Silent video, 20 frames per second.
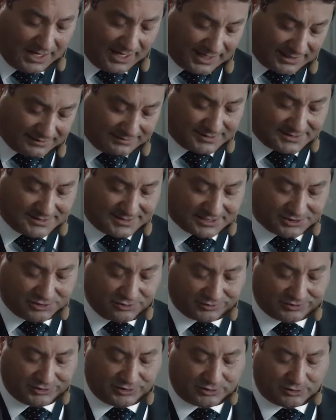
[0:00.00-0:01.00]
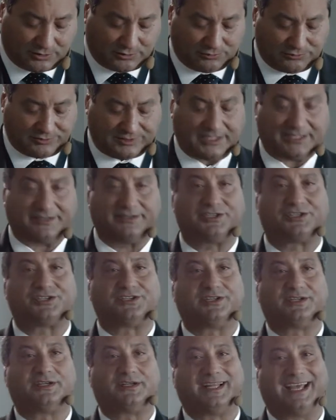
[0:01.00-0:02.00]
And this does not include the
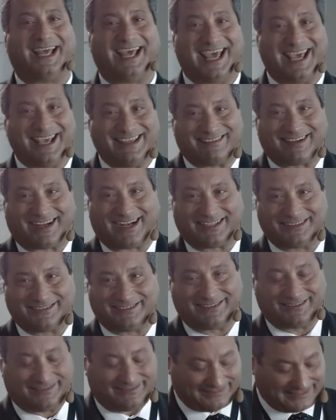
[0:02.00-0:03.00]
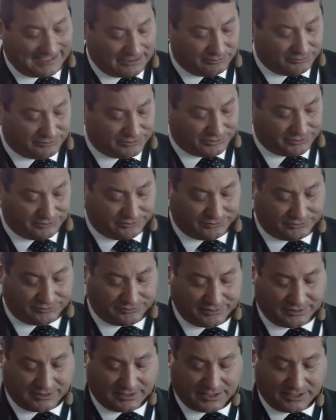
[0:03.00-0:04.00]
additional
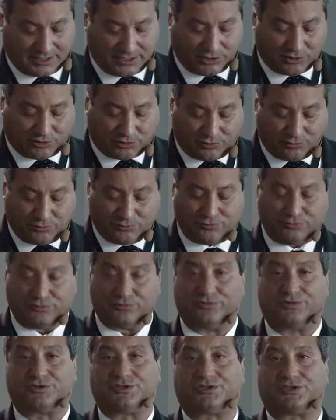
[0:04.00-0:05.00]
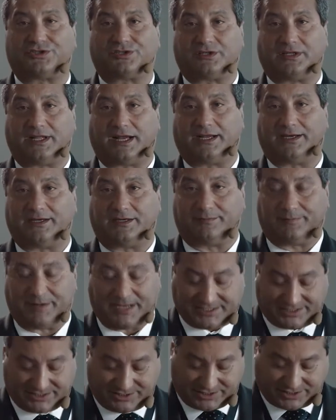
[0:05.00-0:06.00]
800,000 cruise liner
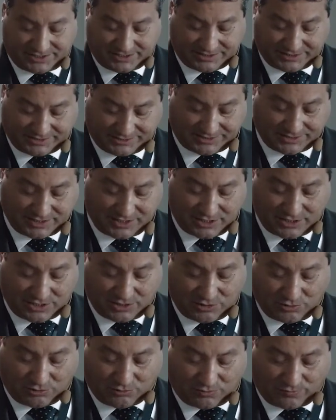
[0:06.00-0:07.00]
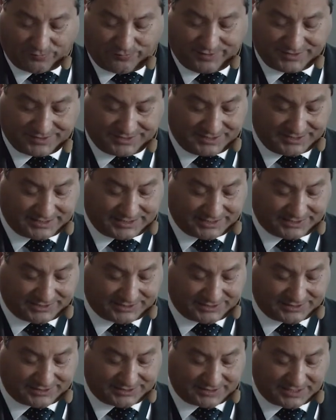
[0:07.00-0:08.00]
passengers who visit
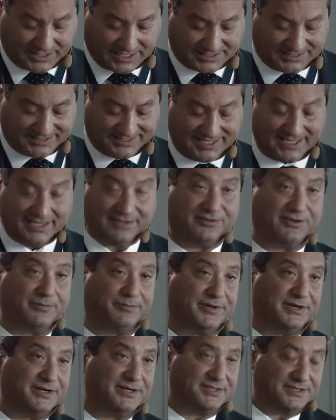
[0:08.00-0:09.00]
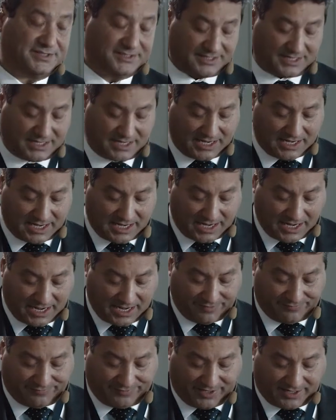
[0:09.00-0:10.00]
us as day trippers
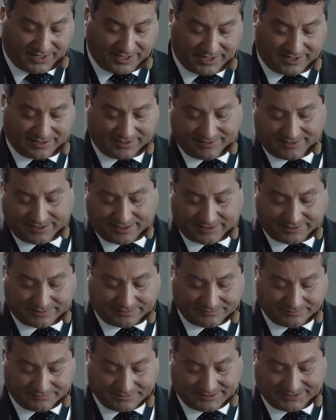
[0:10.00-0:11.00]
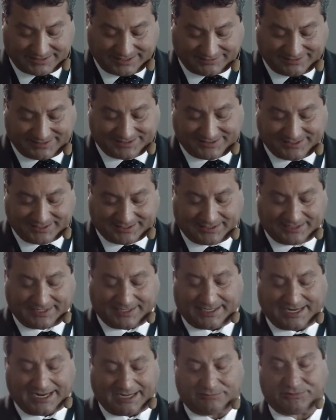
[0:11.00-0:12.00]
every year and are statistically
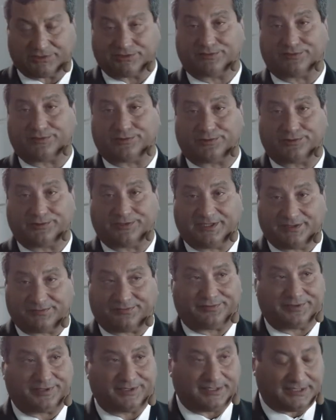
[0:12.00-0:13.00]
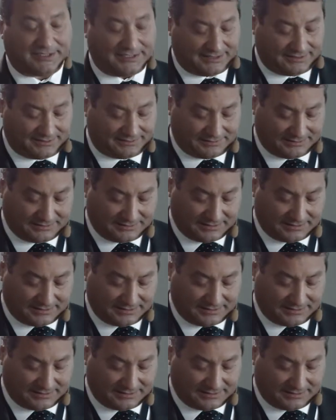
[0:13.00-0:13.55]
accounted for differently